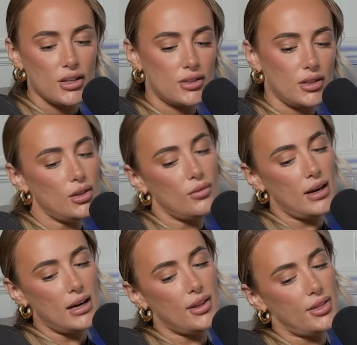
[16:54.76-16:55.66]
Do you
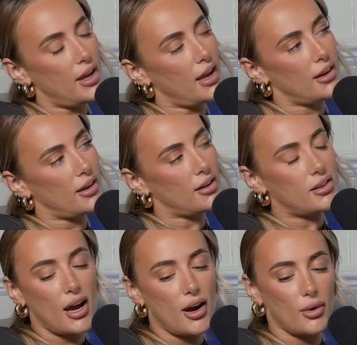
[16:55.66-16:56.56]
really think
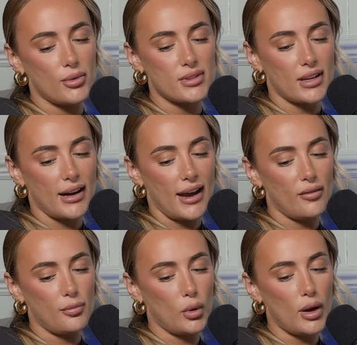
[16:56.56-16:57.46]
girls can
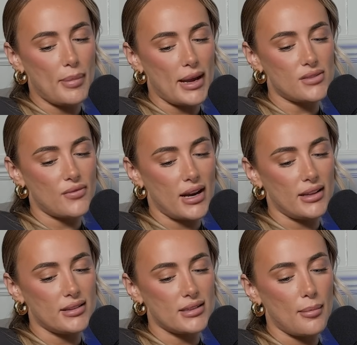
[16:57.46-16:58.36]
have boy best
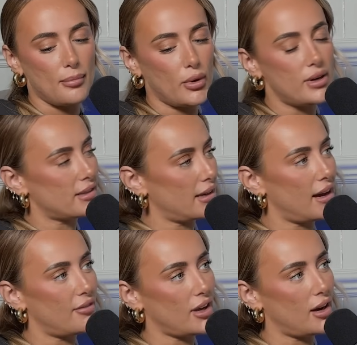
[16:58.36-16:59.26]
friends and boys can
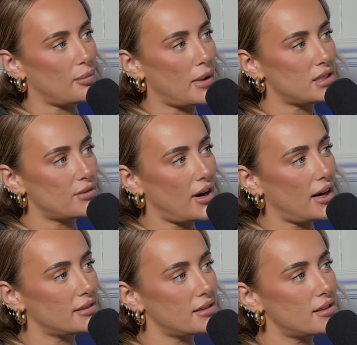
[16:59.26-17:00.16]
have girl best
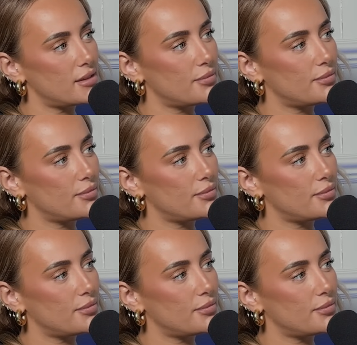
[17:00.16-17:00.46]
friends?